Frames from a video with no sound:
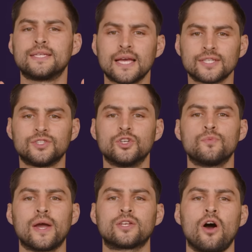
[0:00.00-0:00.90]
does do
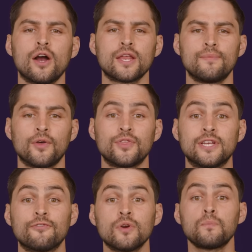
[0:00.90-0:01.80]
by talking about the
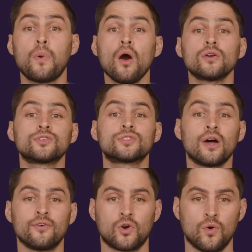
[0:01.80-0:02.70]
different parts
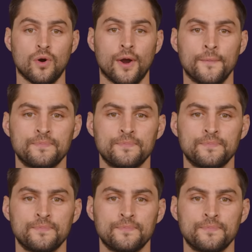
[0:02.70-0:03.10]
of a core.